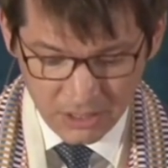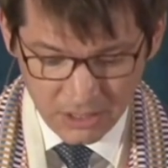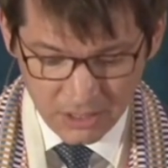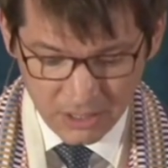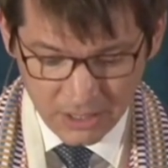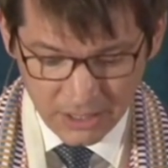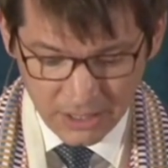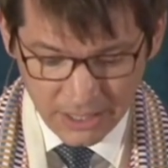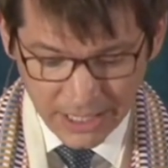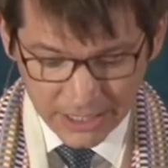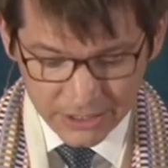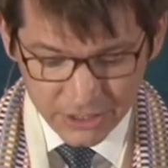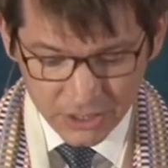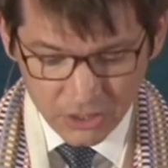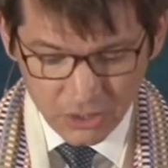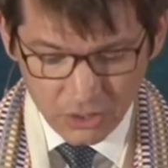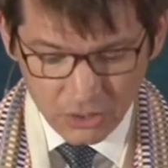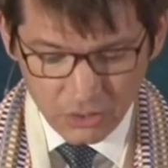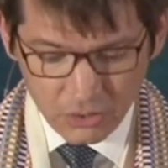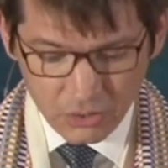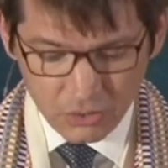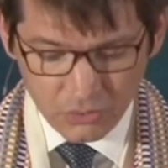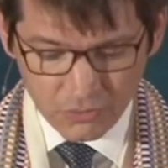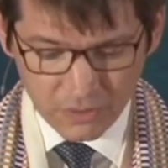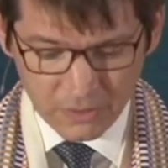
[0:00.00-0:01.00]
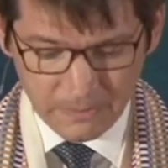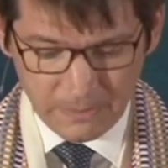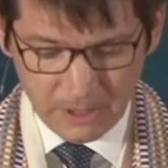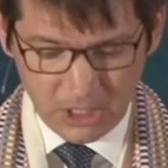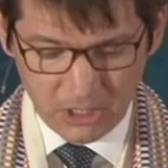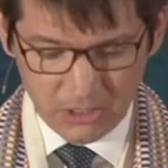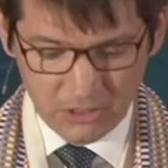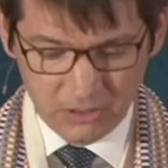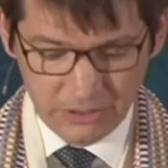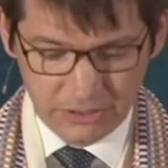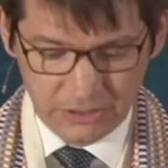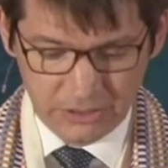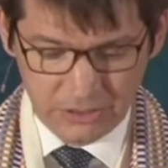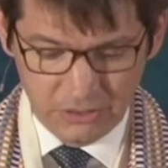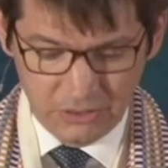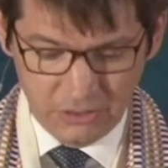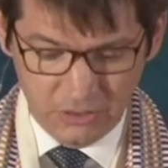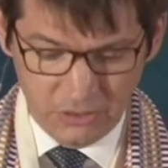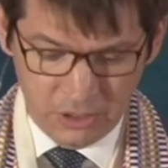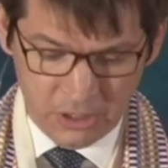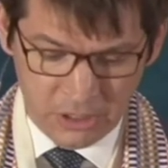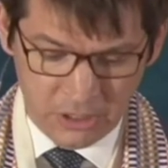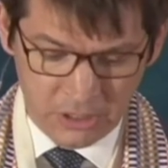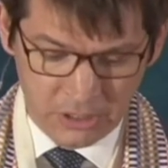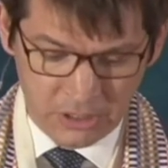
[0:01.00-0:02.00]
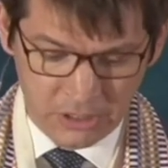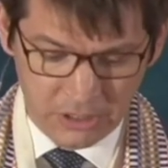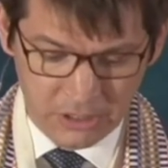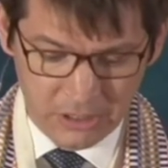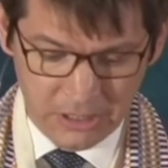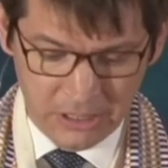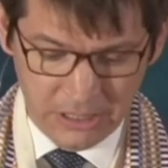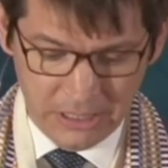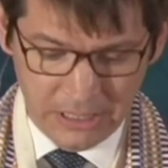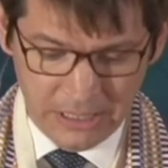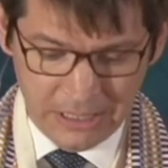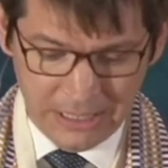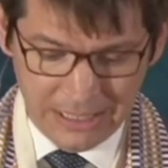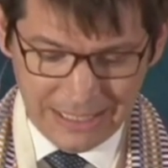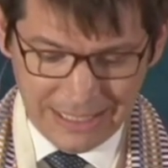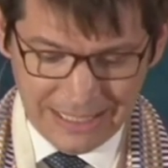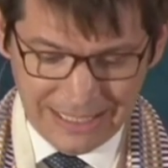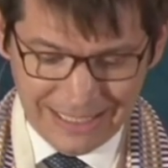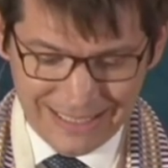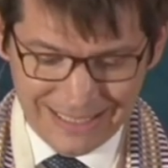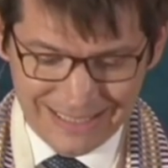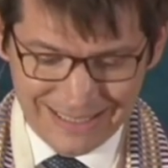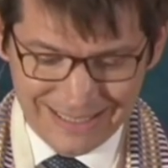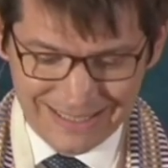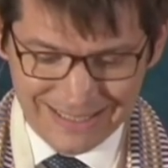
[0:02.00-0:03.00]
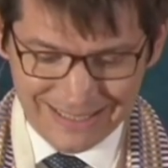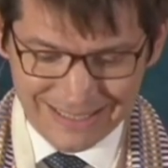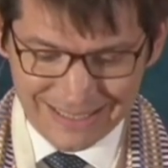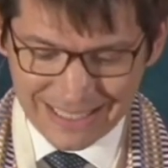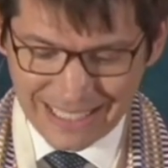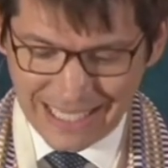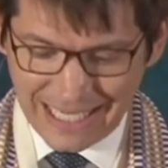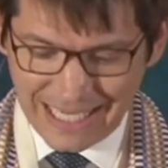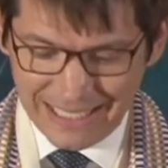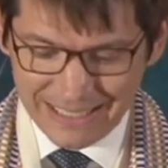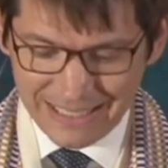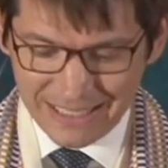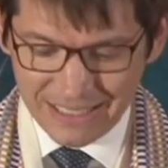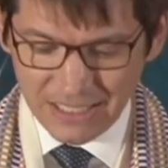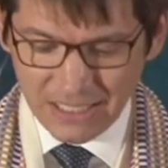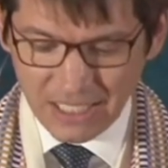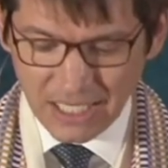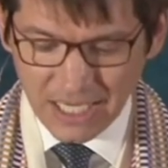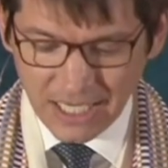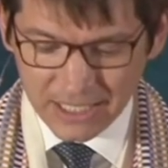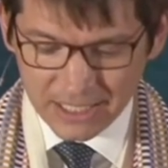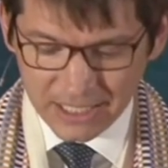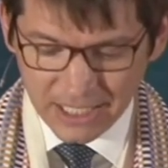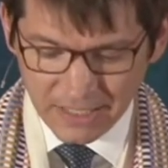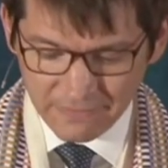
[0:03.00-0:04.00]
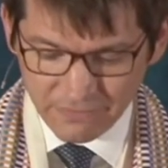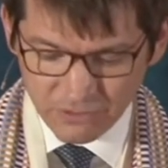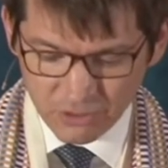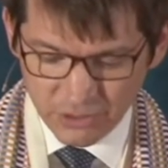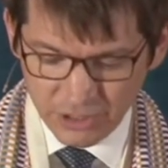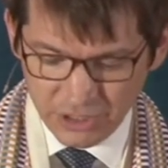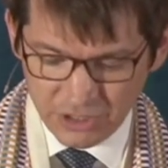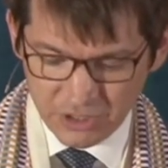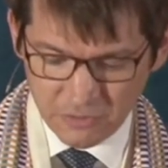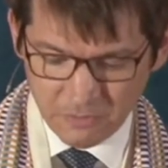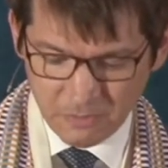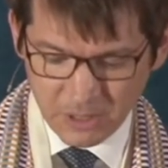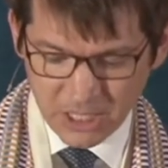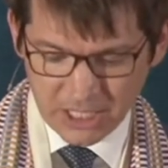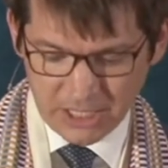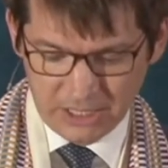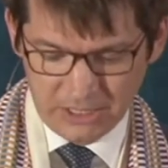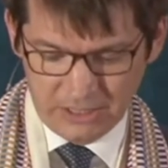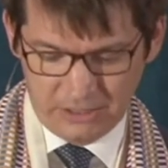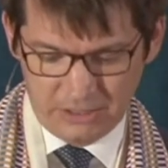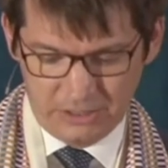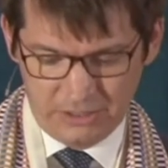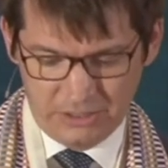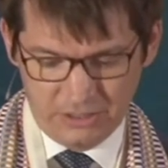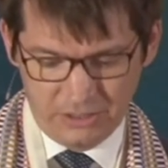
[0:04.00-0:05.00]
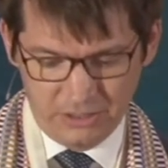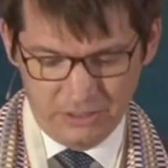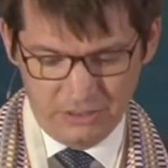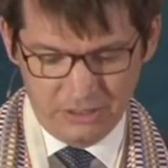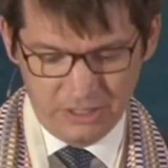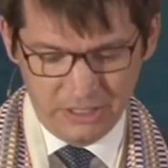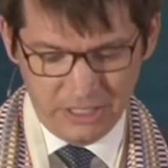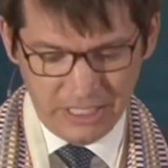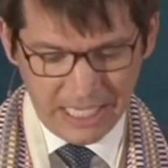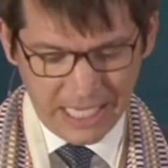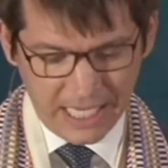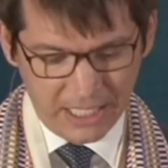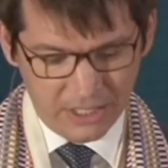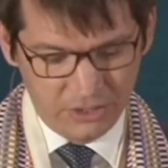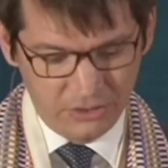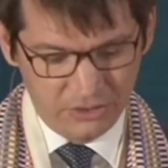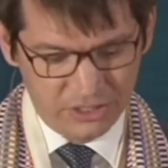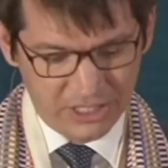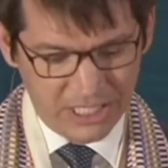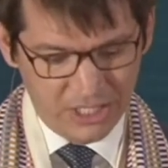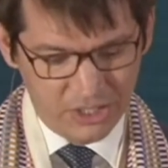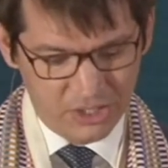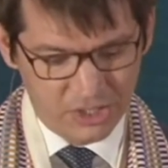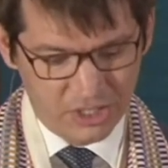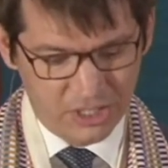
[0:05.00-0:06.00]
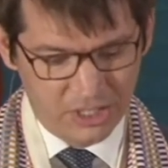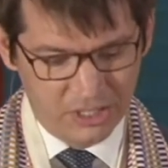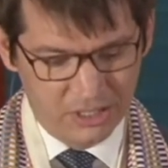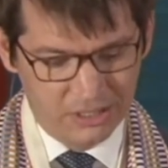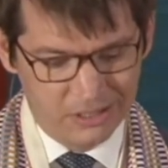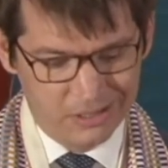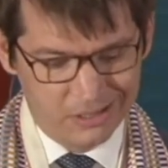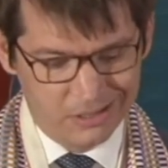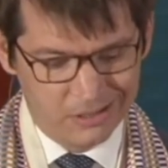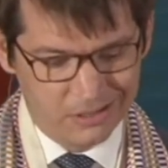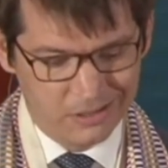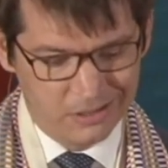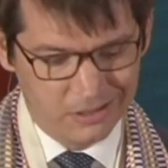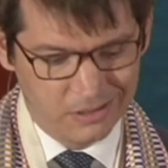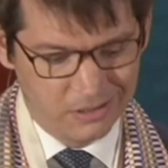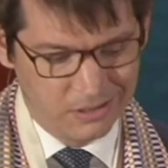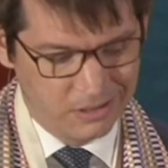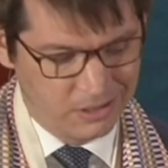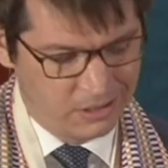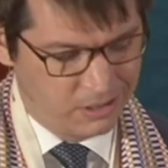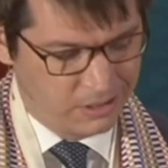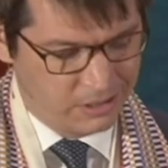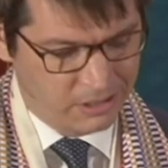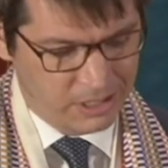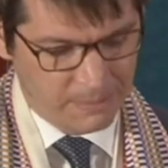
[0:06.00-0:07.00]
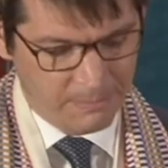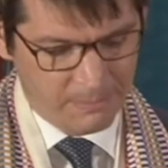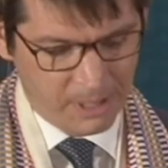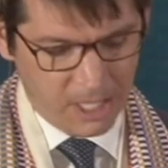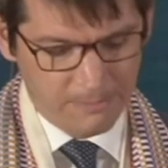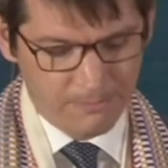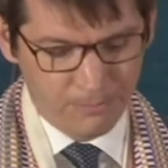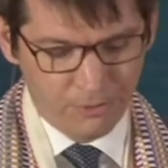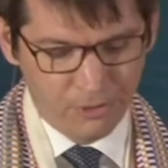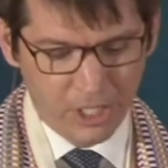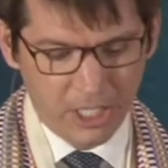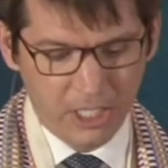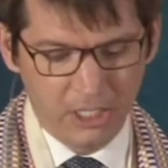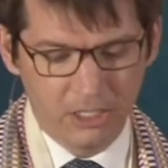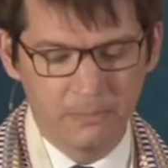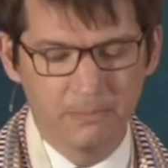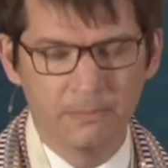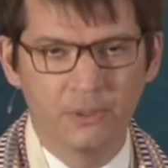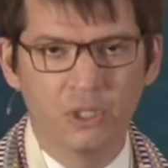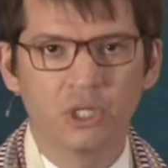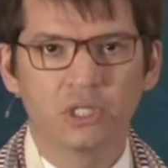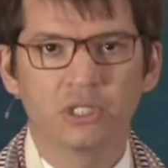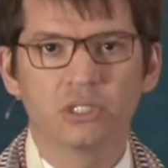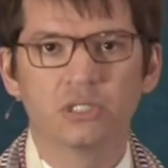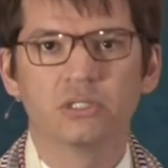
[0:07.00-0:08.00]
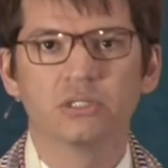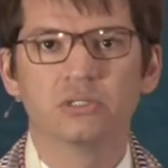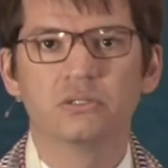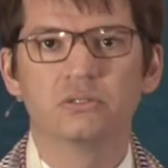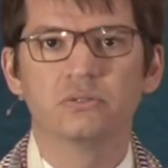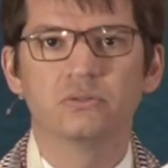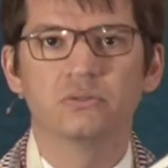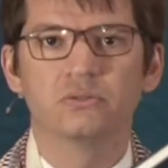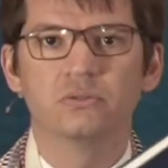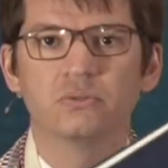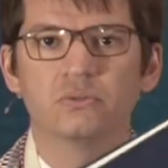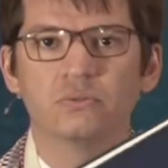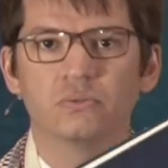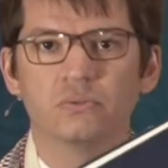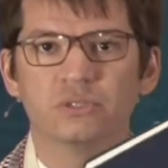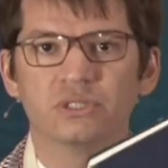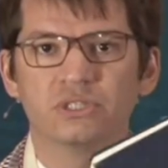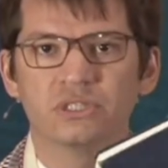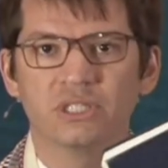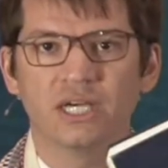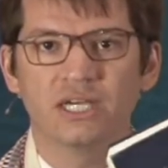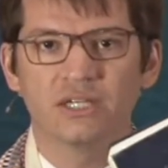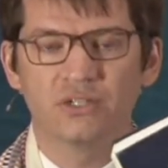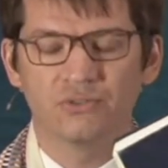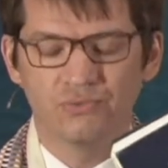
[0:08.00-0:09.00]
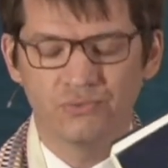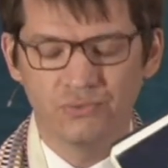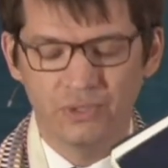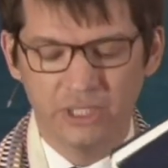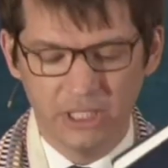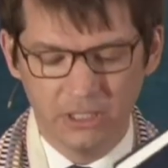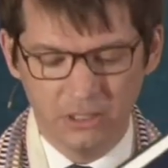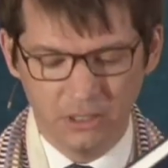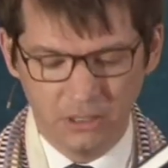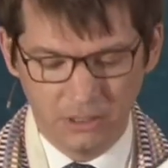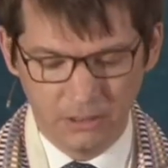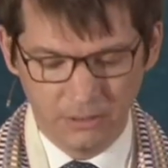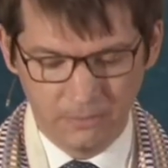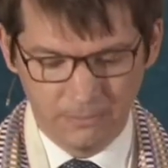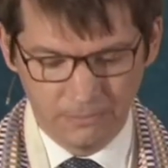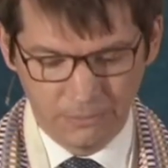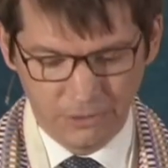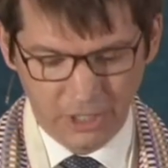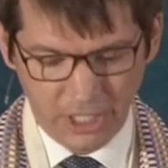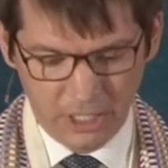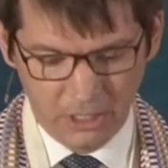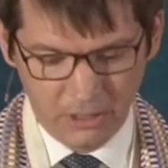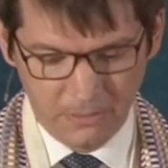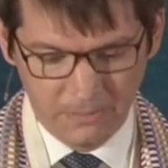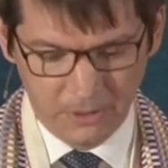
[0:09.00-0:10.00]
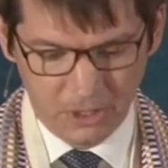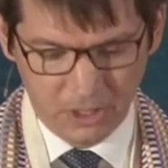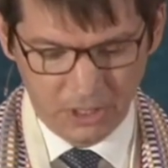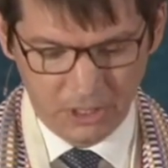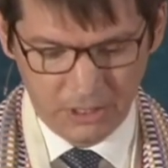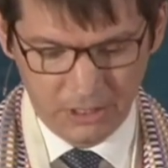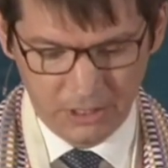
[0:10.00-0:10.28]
As a new rabbinical student, I did not have a response to the accusation that my prayer book was not a real prayer book.